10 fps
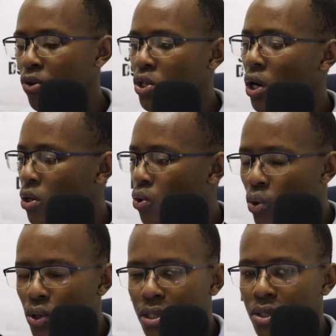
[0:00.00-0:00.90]
target
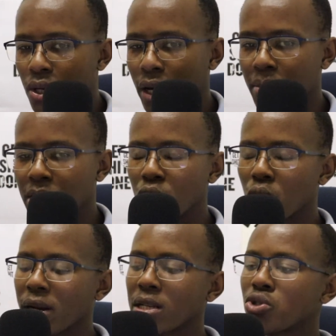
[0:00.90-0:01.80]
audience. You know what I mean? You
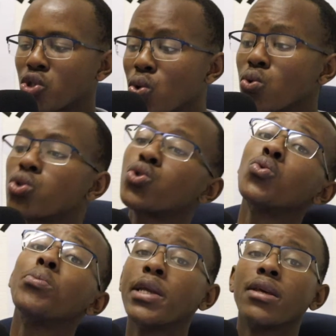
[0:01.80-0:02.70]
don't want to choose too
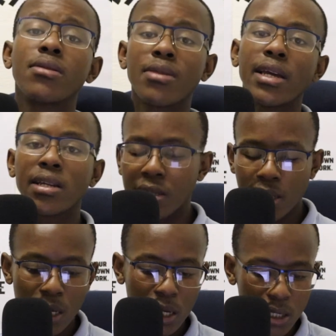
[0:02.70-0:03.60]
many things.
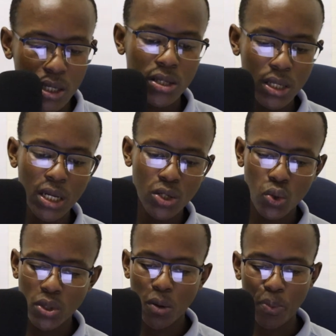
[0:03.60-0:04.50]
Just
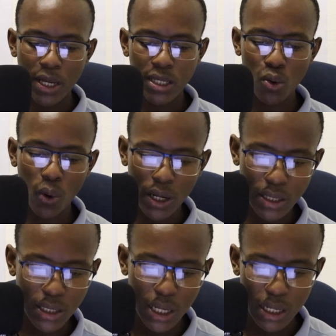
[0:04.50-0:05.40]
choose the basic
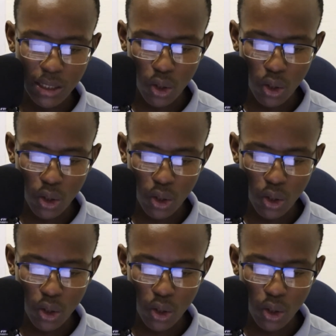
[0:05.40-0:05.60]
ones and then